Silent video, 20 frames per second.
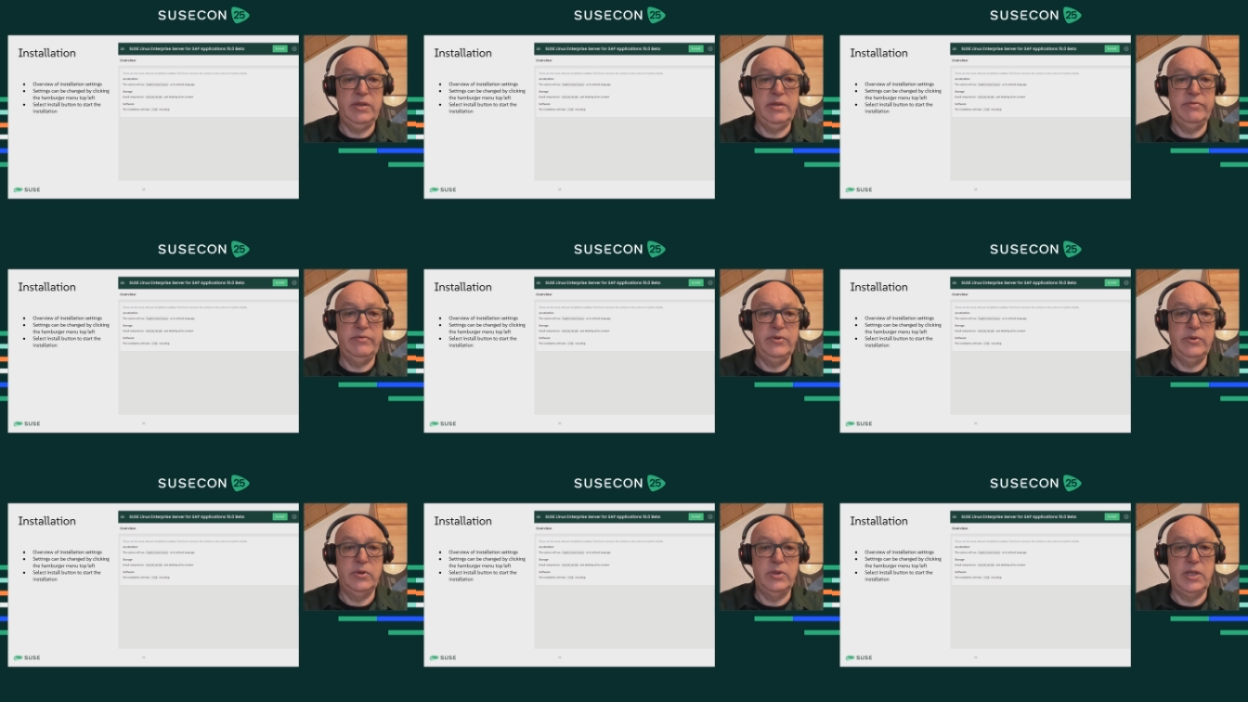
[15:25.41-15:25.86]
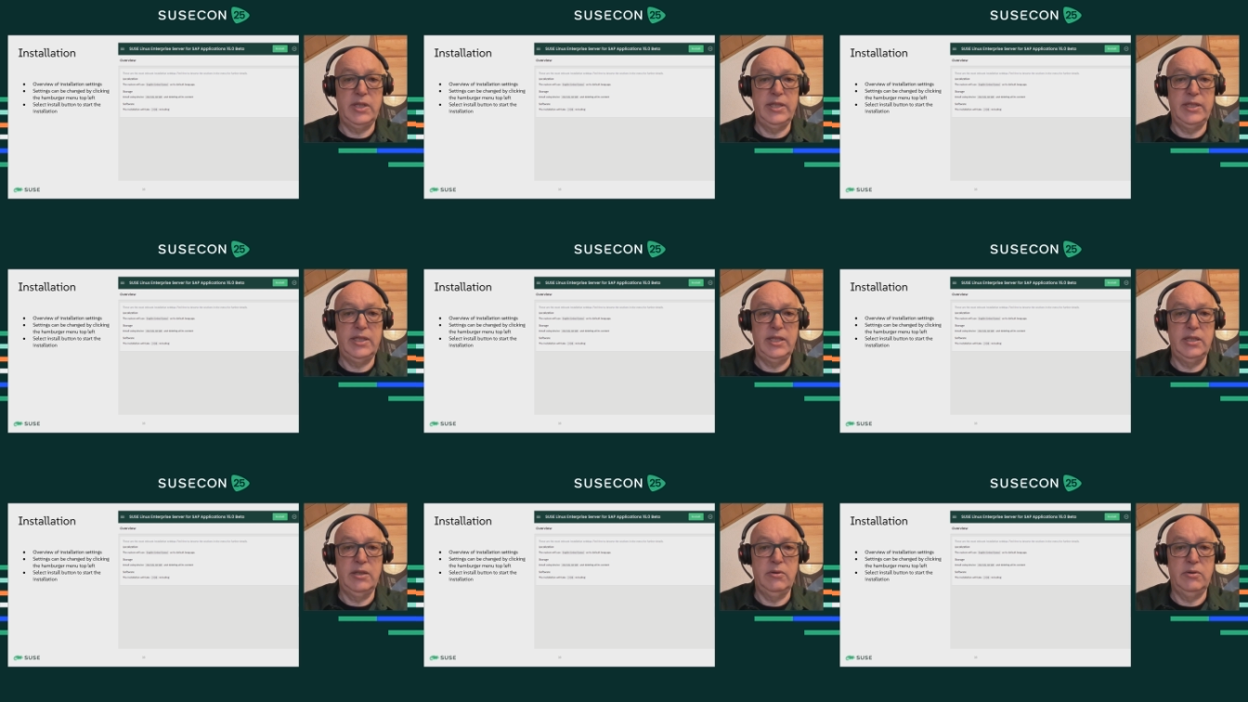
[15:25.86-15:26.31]
If you're
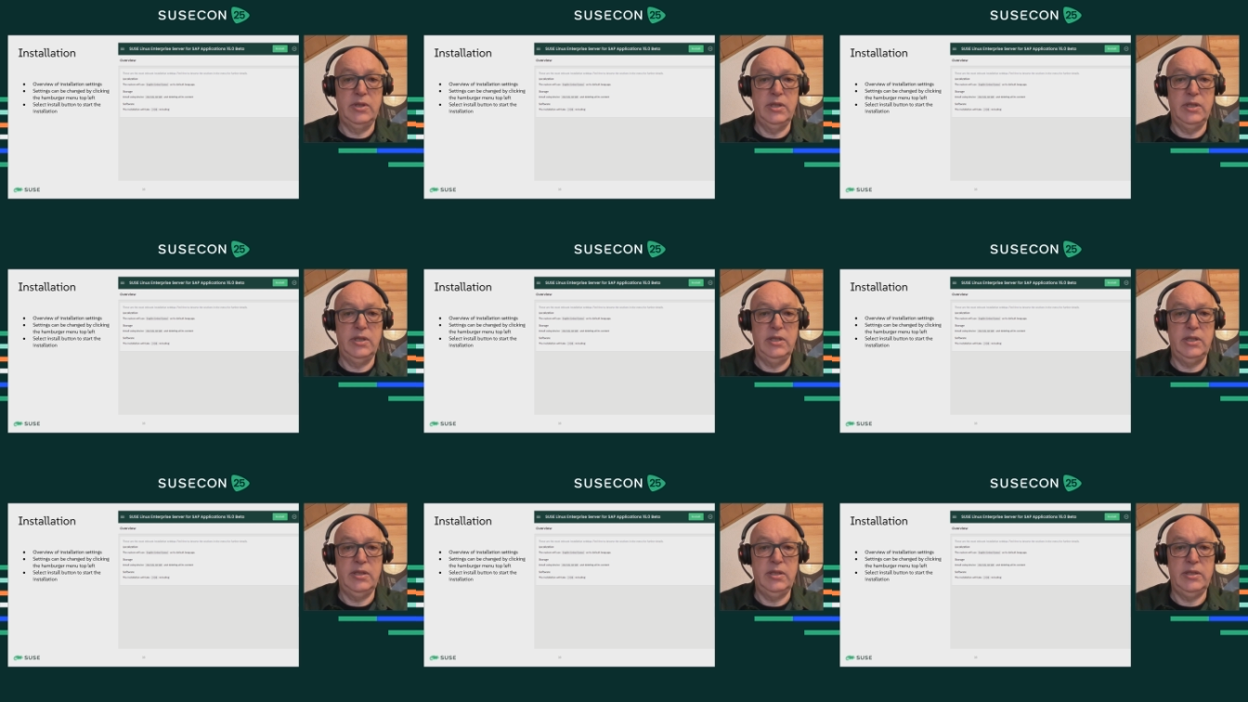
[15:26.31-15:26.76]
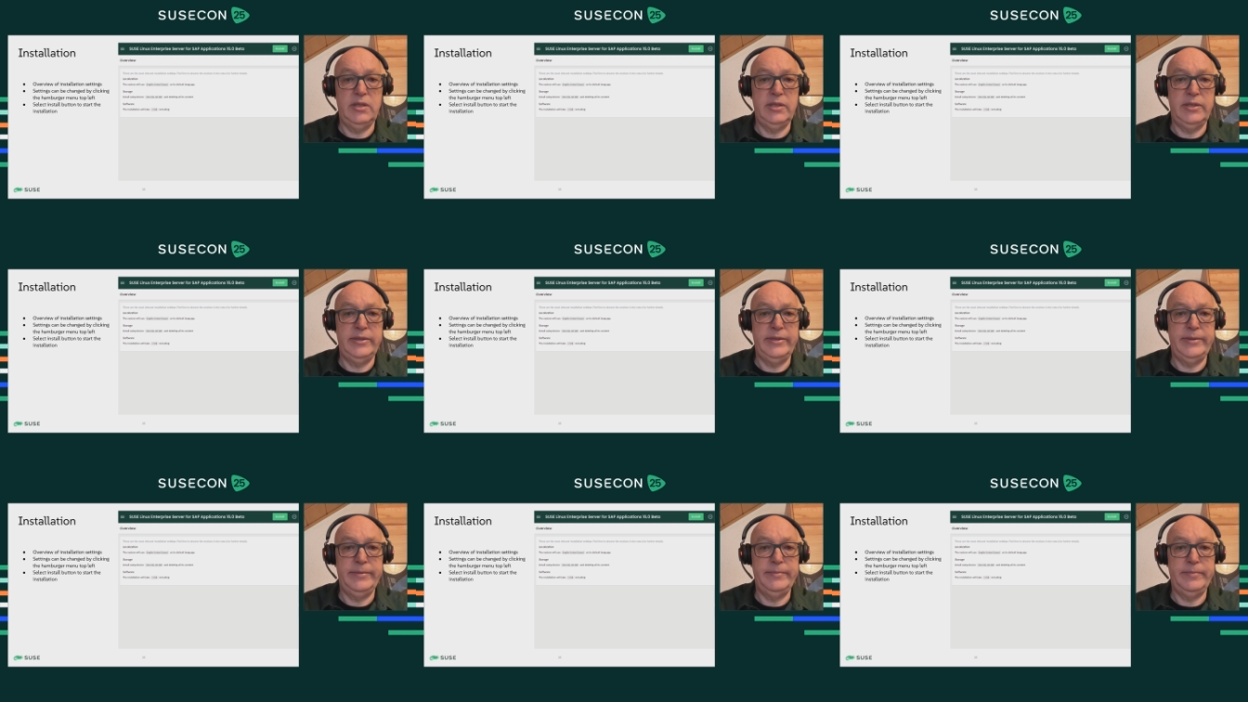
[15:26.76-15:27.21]
clicking on
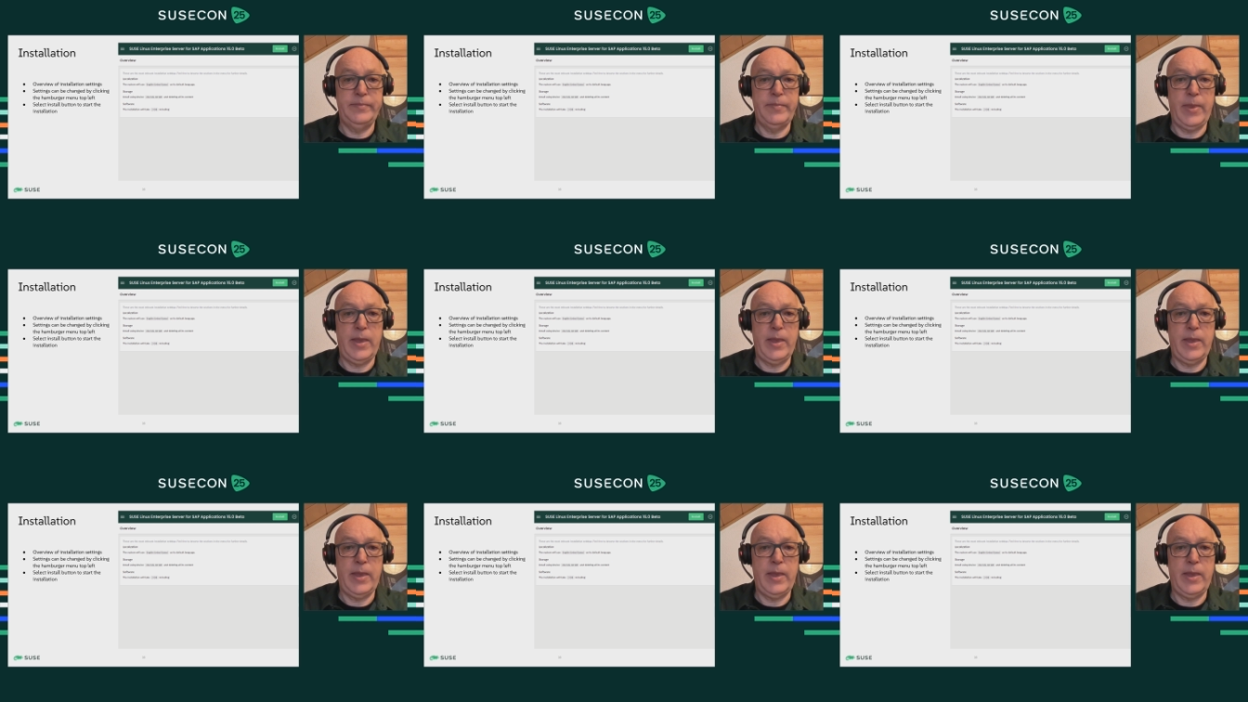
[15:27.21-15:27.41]
the